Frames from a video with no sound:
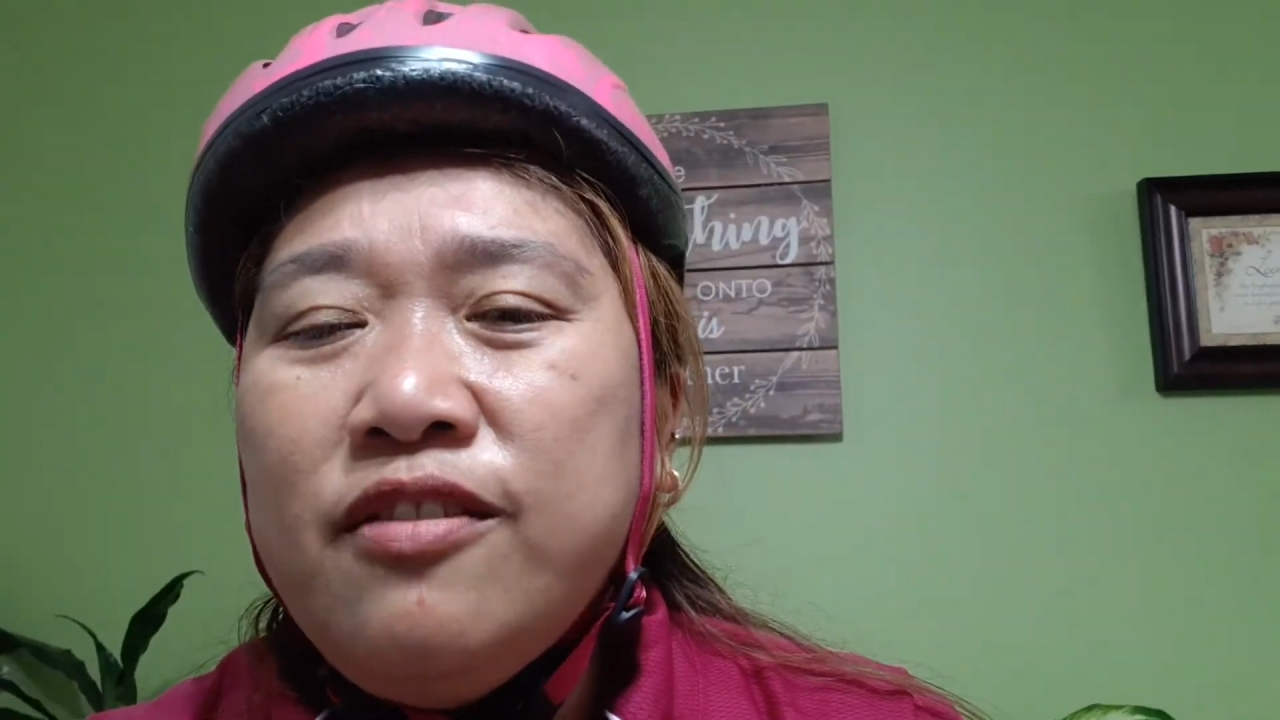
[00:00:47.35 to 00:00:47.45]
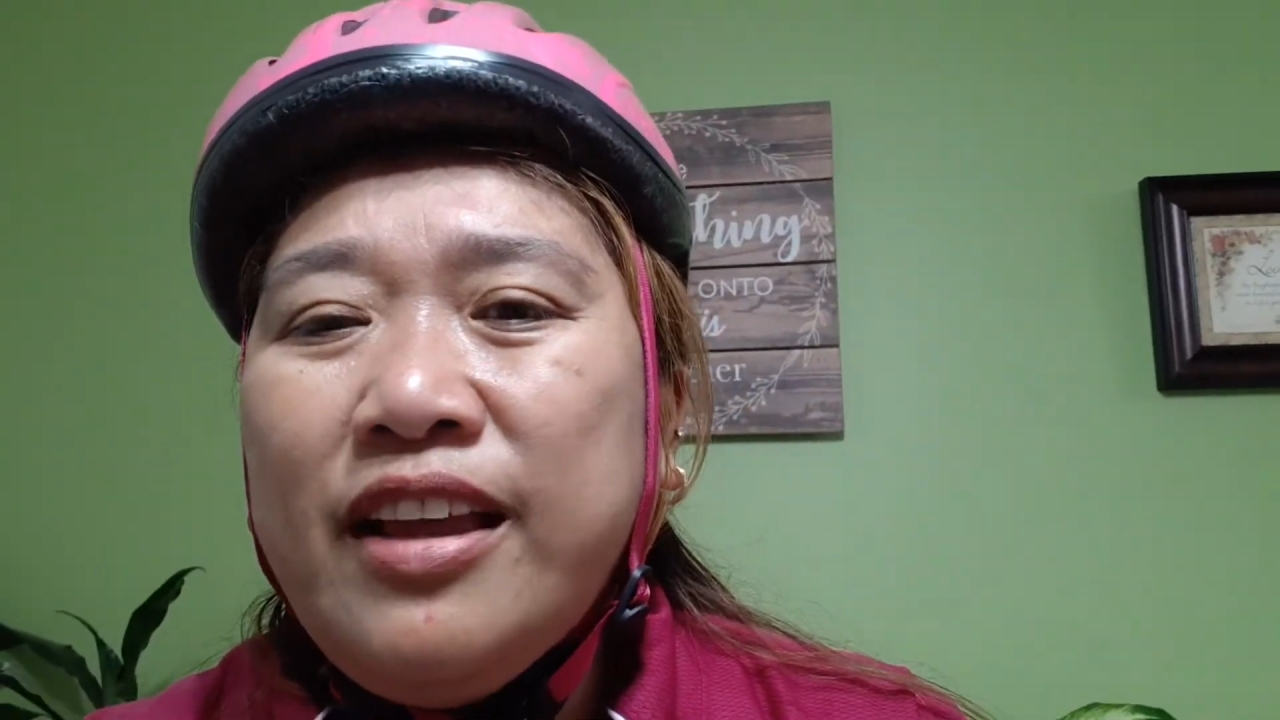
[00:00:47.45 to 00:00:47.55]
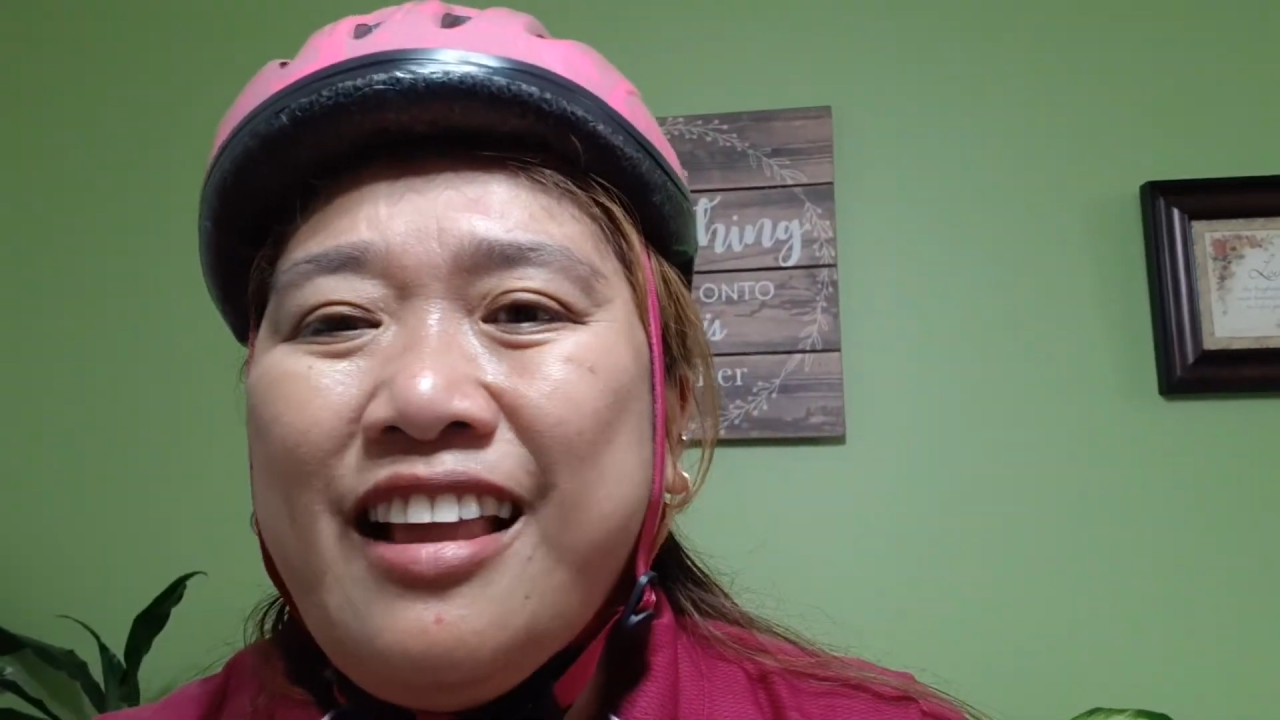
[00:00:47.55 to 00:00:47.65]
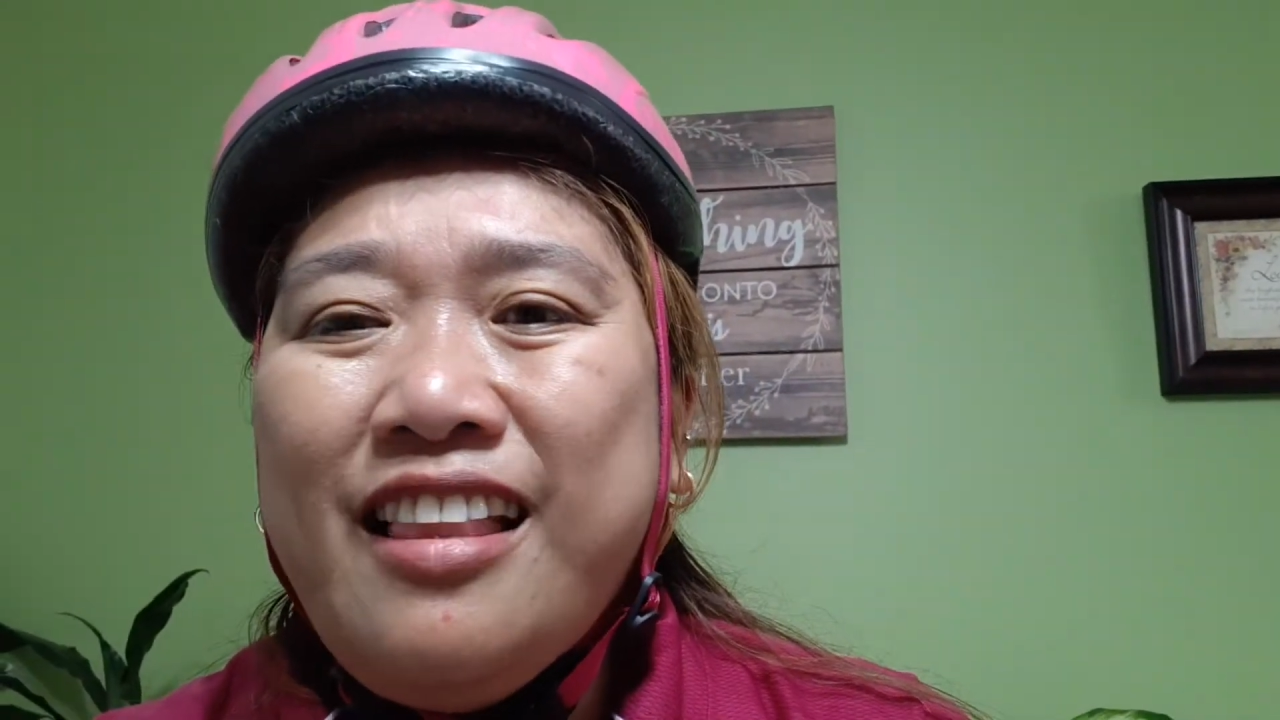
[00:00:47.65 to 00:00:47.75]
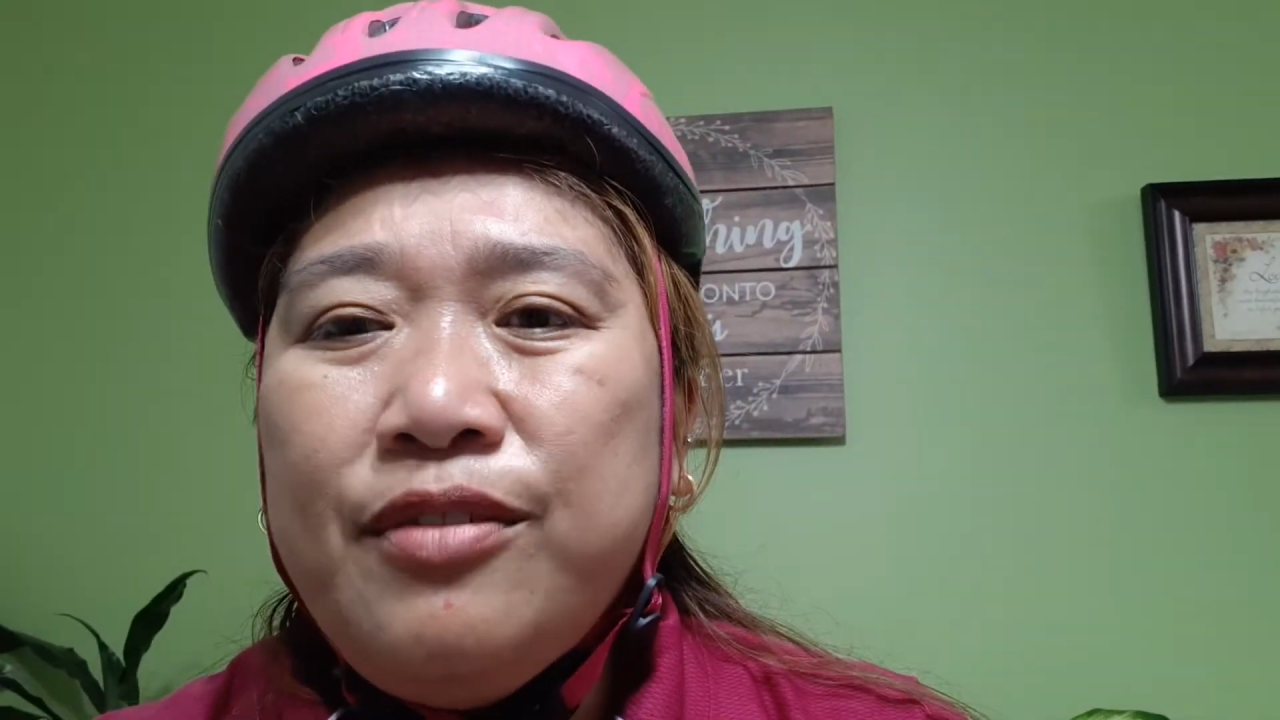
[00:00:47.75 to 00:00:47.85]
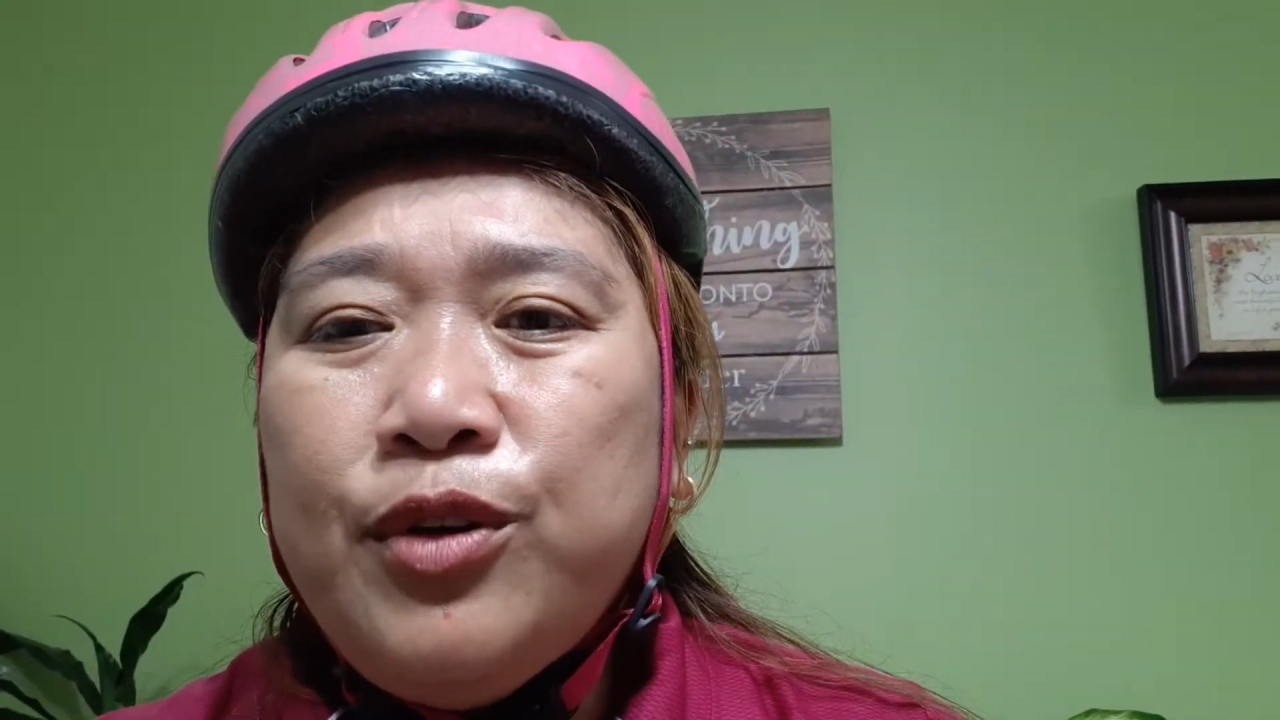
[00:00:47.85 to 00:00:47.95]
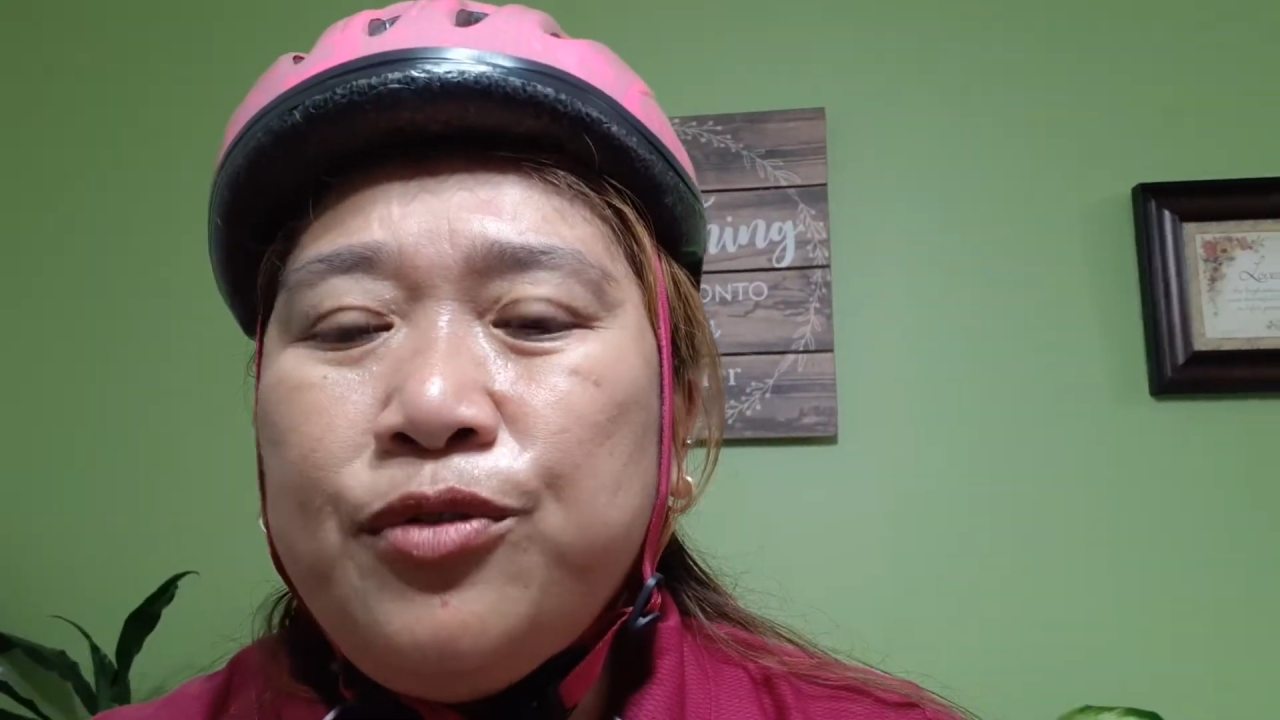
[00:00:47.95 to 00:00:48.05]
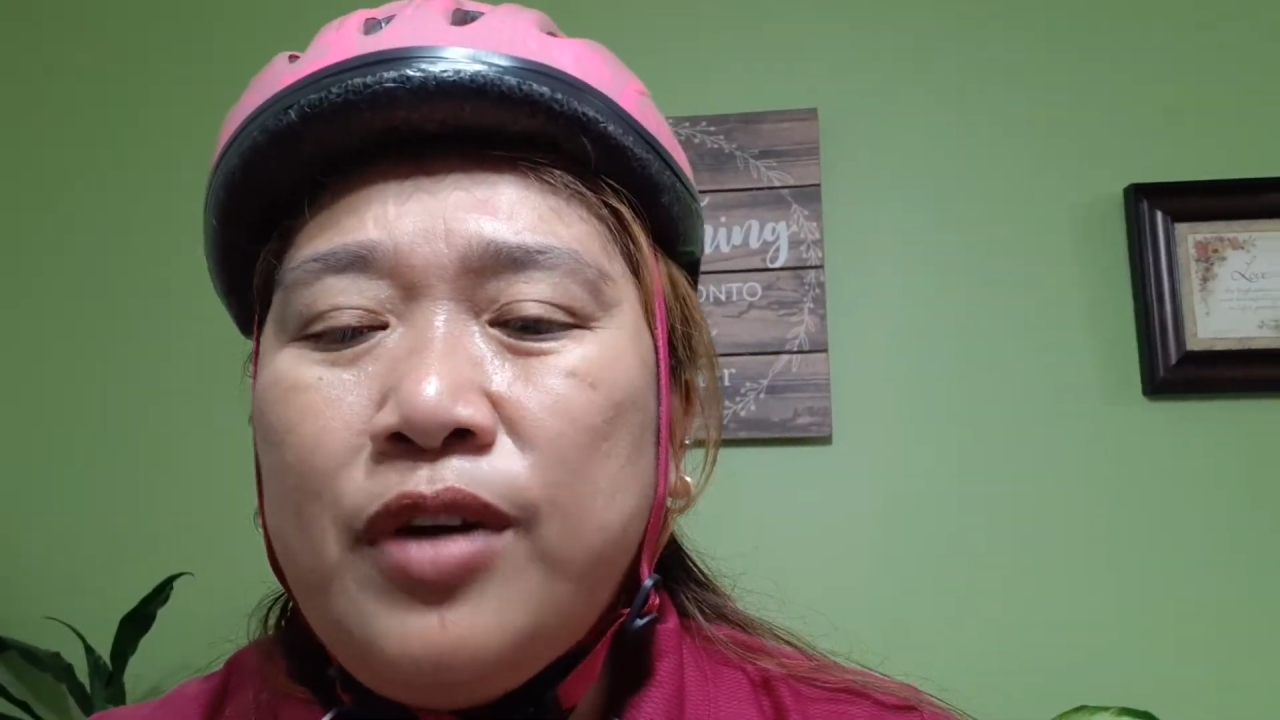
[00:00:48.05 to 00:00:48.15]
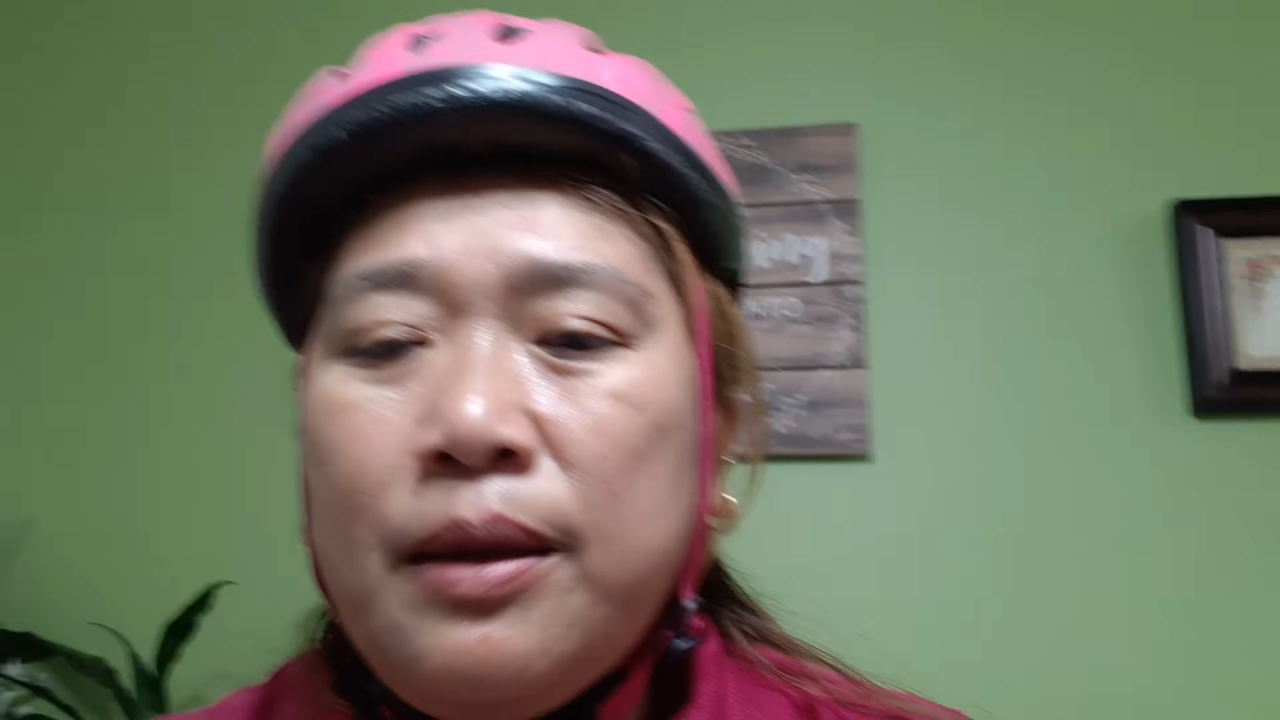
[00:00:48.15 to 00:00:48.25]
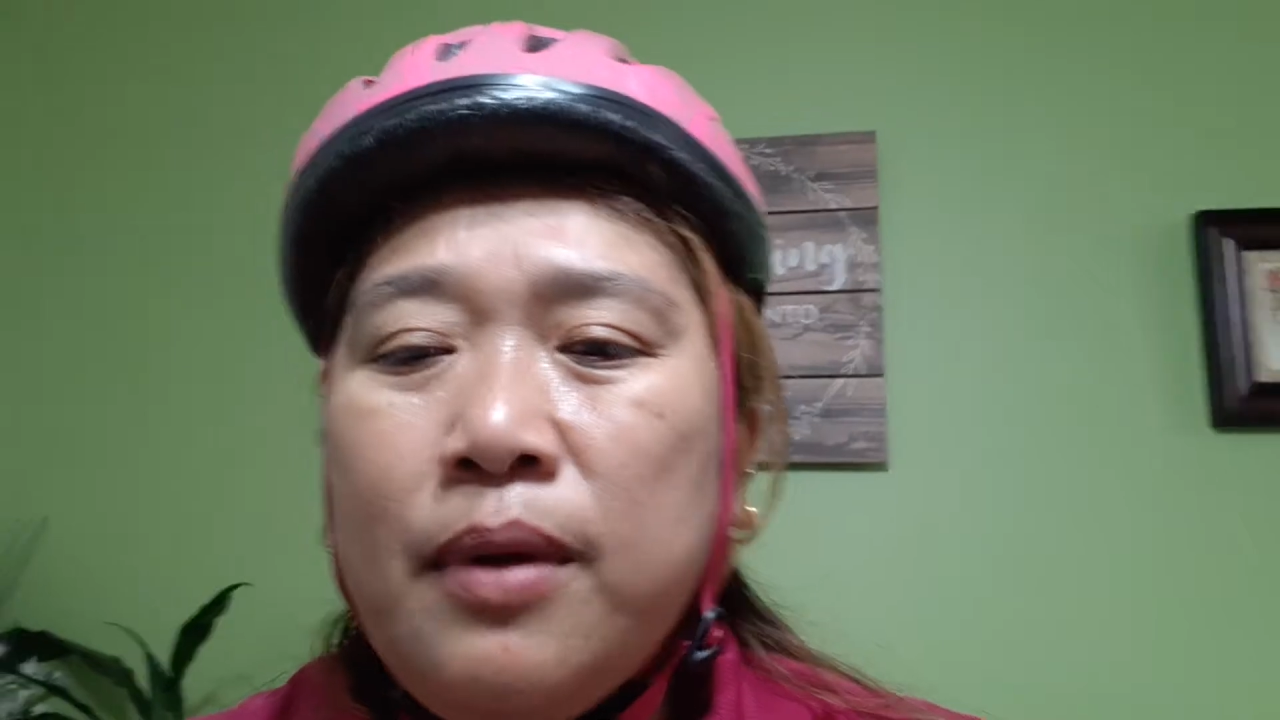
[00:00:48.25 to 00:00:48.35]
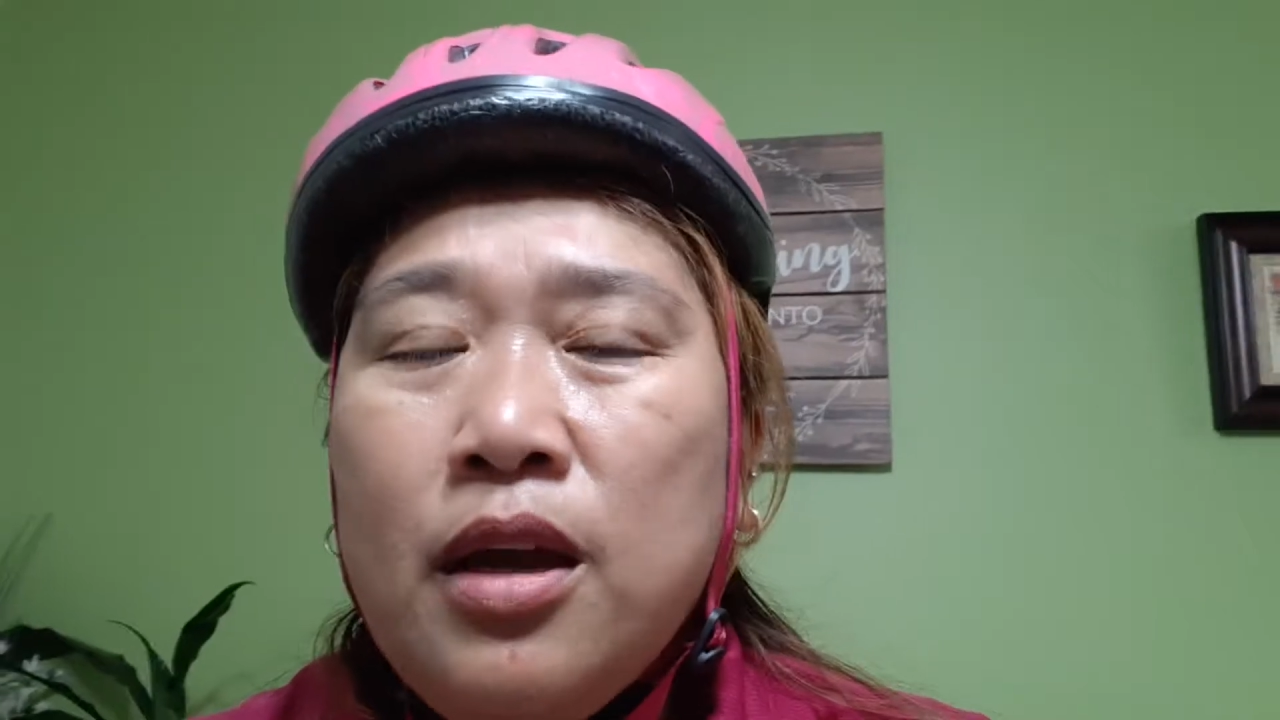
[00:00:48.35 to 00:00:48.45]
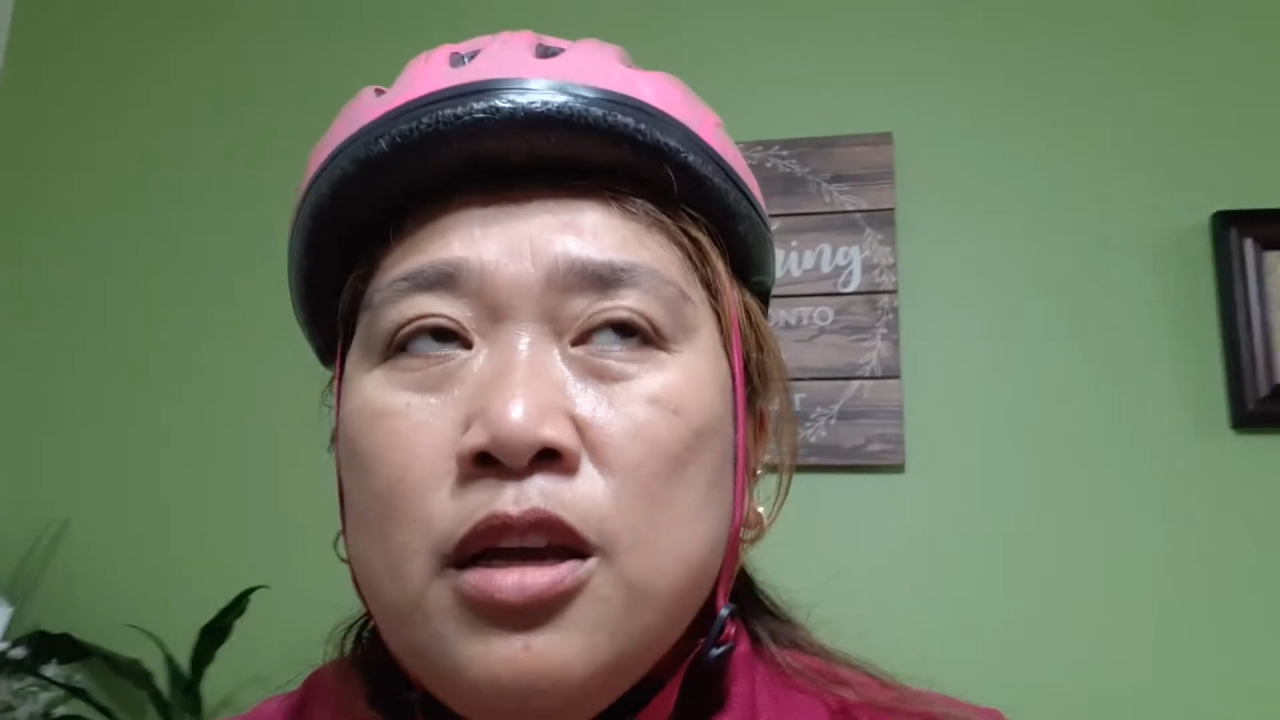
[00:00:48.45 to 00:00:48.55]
like 11.05.